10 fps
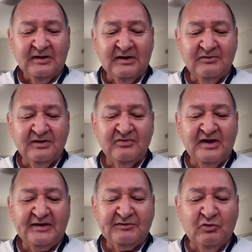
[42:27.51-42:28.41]
And
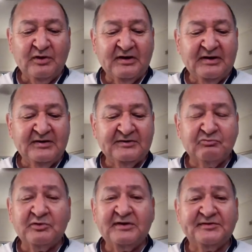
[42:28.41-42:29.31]
that's what it is
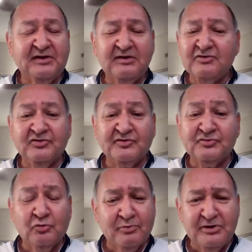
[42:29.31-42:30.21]
when he's saying that there's
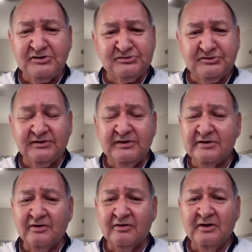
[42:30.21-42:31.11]
no preaching
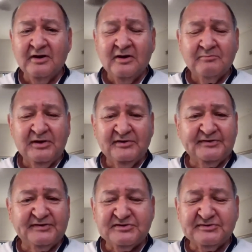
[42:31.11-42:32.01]
here, because
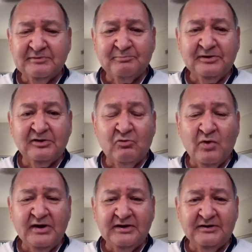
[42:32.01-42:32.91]
it's just simply
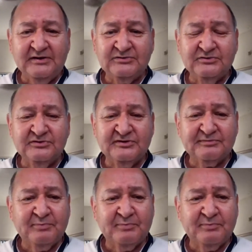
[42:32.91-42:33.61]
awakening to this.